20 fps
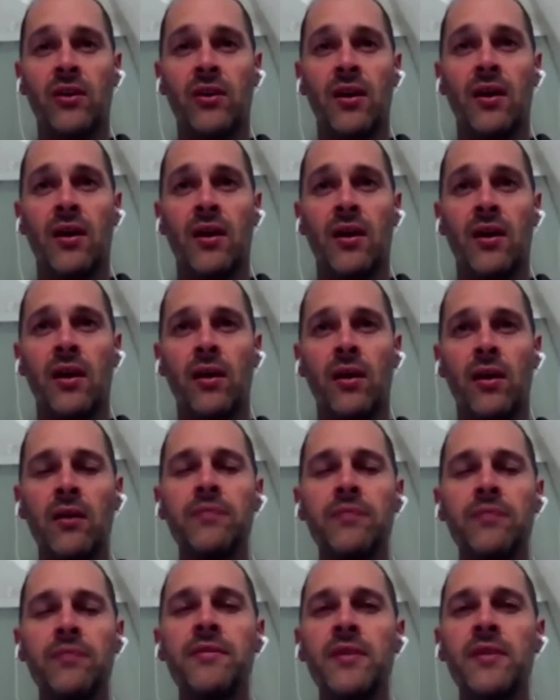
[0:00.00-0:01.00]
And
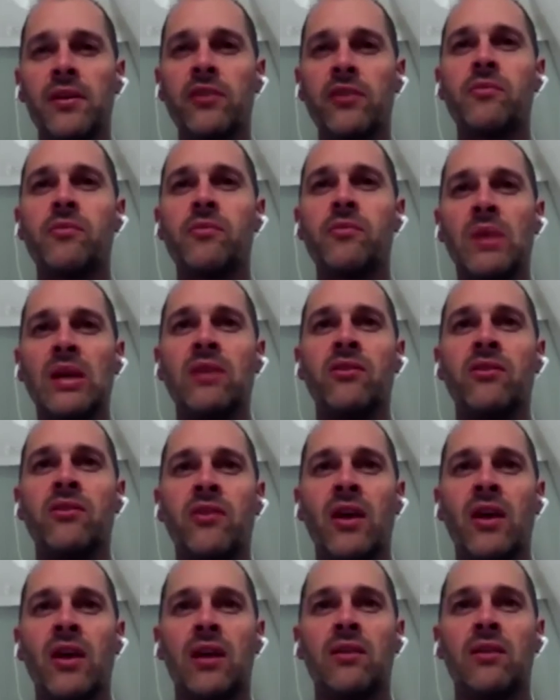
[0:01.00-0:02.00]
often this means
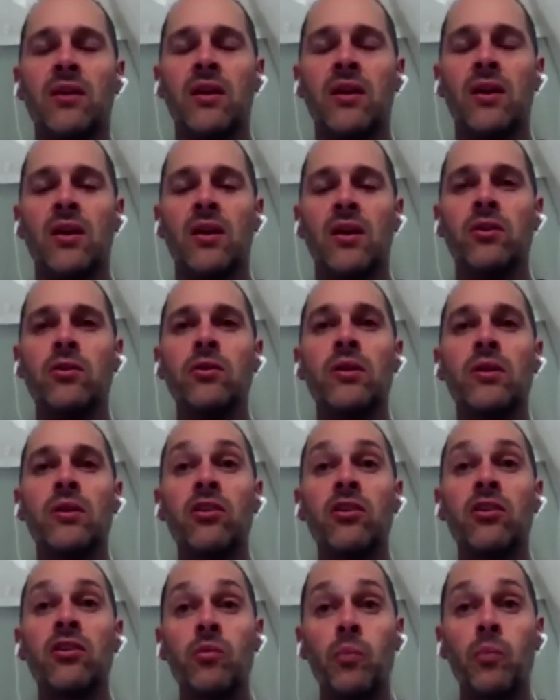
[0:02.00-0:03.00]
that you
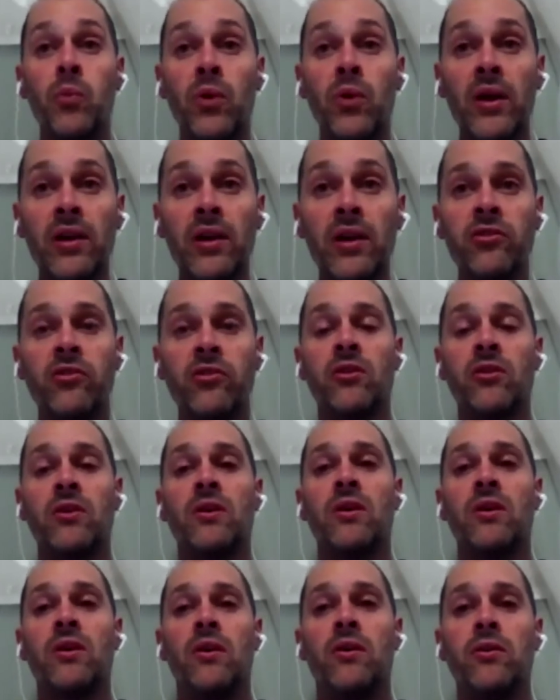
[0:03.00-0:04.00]
express
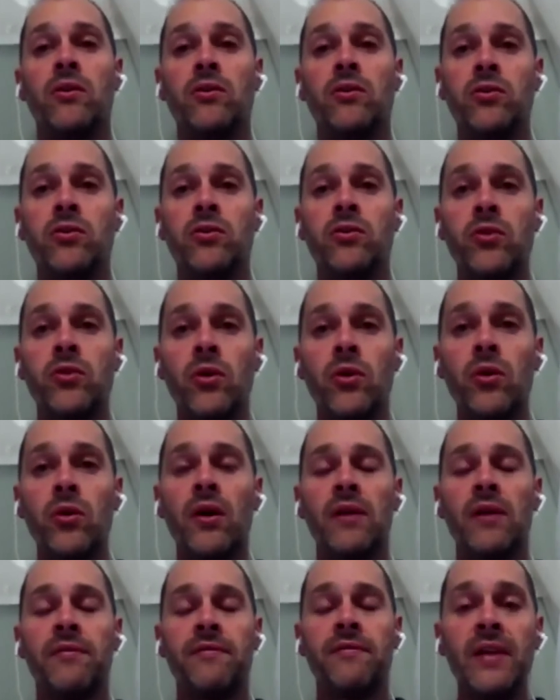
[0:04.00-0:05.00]
your
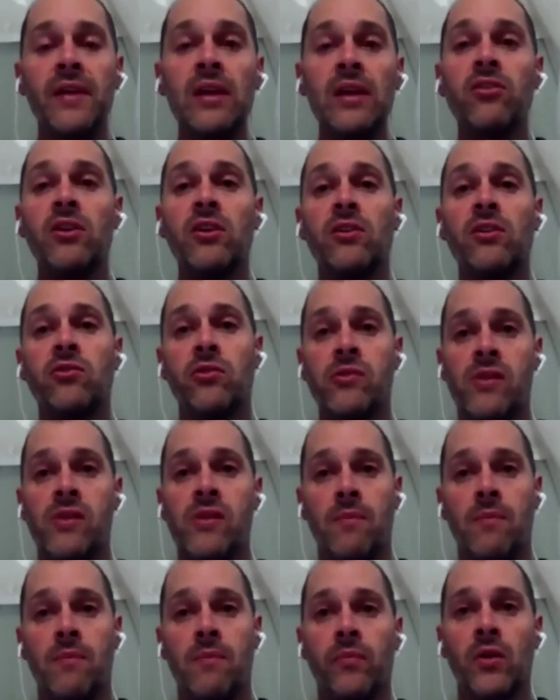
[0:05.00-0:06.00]
affinity to them,
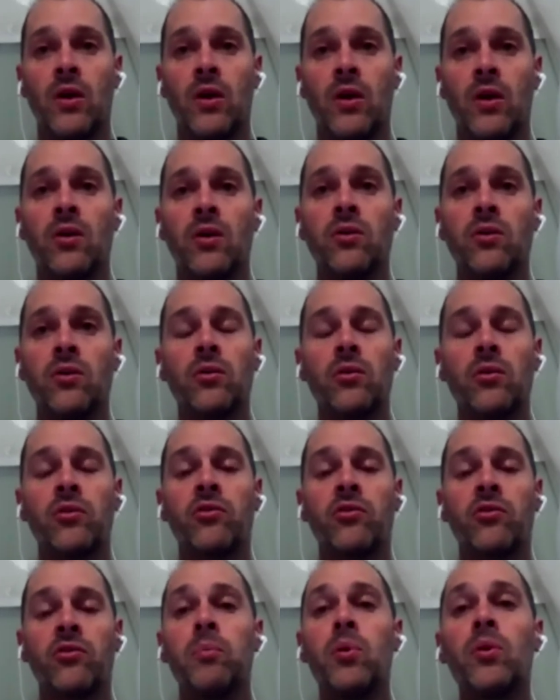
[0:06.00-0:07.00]
your
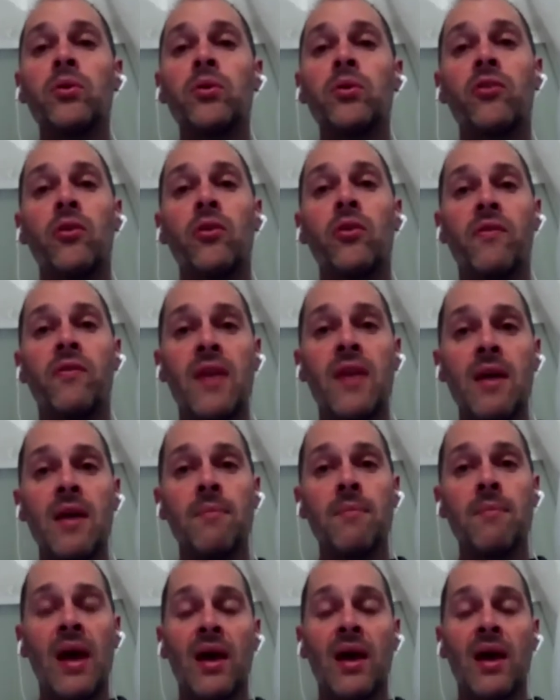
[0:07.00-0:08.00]
support of them
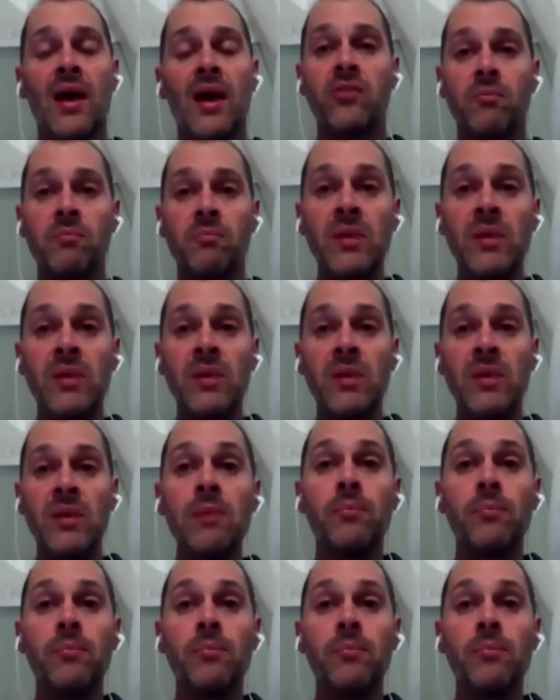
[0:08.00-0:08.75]
as people,